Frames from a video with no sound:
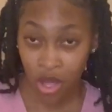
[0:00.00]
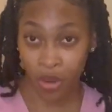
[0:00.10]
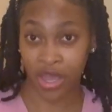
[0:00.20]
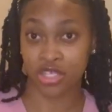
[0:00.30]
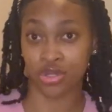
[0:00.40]

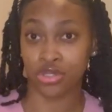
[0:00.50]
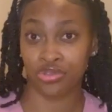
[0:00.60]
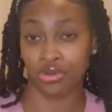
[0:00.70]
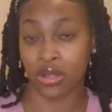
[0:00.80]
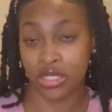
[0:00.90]
Okay, so
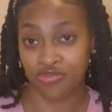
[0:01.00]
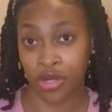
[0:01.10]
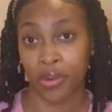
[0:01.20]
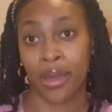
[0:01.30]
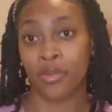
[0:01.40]
throughout this
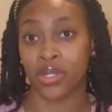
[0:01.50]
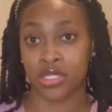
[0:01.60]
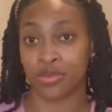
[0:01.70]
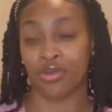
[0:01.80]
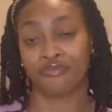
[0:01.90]
video, I'm going to
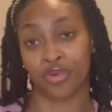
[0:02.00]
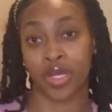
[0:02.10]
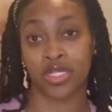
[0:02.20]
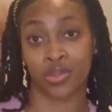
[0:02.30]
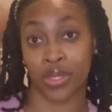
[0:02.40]
be
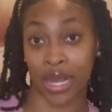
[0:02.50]
referring to it